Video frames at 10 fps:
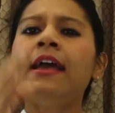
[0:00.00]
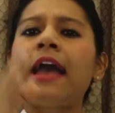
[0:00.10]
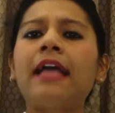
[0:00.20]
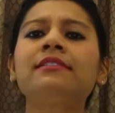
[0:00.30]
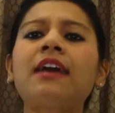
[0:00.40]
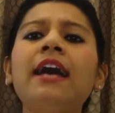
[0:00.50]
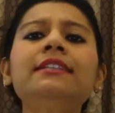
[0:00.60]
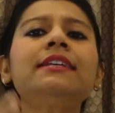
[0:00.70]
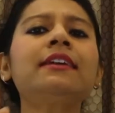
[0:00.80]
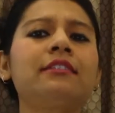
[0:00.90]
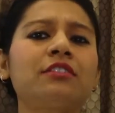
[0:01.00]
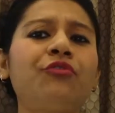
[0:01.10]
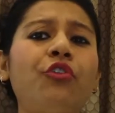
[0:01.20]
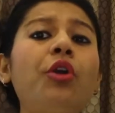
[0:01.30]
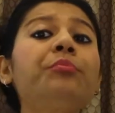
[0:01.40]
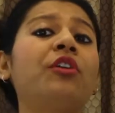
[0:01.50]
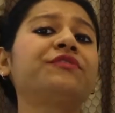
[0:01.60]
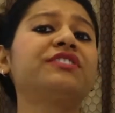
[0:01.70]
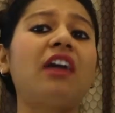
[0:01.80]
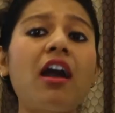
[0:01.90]
And dieting is a form of
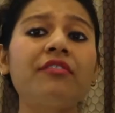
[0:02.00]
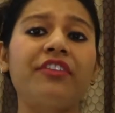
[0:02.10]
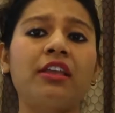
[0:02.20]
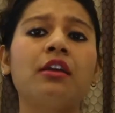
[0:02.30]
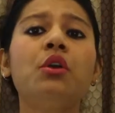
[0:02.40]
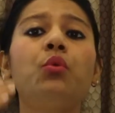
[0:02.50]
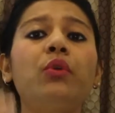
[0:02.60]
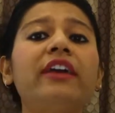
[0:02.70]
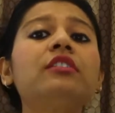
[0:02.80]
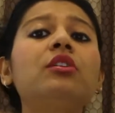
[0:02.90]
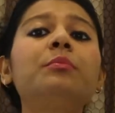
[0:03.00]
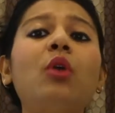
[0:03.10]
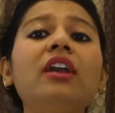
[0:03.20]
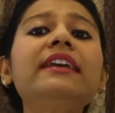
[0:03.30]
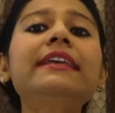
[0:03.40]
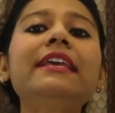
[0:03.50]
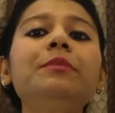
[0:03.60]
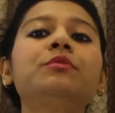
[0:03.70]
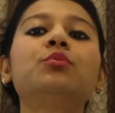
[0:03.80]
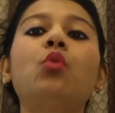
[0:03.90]
starving where your body
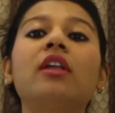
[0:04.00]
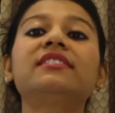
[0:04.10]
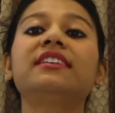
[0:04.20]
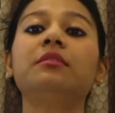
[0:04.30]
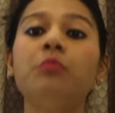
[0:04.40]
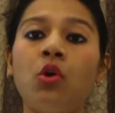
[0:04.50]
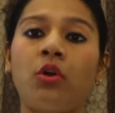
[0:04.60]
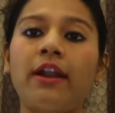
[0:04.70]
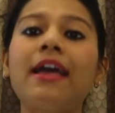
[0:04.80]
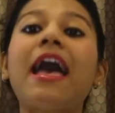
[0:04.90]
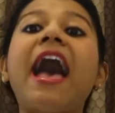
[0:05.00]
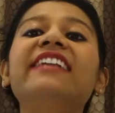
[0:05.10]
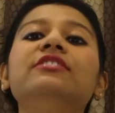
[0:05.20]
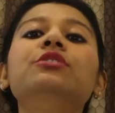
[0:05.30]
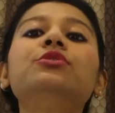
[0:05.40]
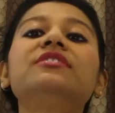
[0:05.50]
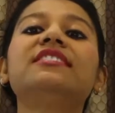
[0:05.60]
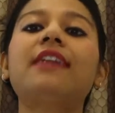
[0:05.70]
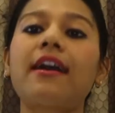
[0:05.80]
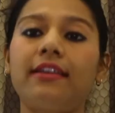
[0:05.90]
keeps wanting more and you
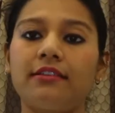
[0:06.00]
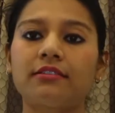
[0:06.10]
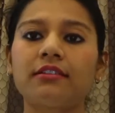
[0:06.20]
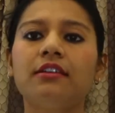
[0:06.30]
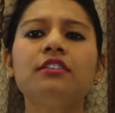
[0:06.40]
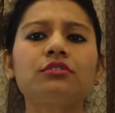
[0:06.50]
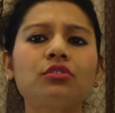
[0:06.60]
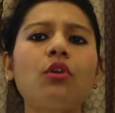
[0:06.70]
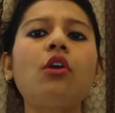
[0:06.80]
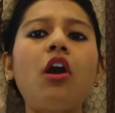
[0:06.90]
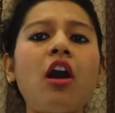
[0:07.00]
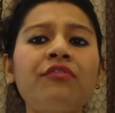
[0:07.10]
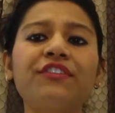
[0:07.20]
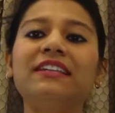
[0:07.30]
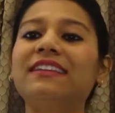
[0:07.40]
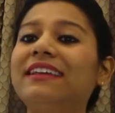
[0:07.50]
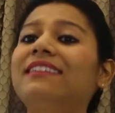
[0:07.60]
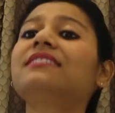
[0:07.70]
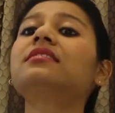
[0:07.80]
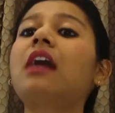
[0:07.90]
deny it. So often it
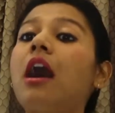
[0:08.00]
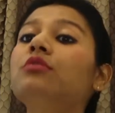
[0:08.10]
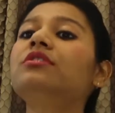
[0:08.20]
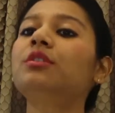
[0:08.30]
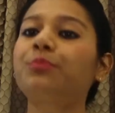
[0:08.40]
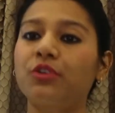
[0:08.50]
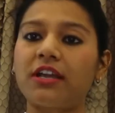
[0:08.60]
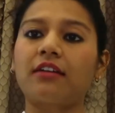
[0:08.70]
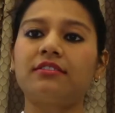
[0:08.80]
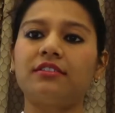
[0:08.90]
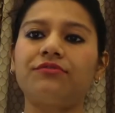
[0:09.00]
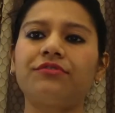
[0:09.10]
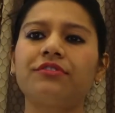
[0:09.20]
is counterproductive.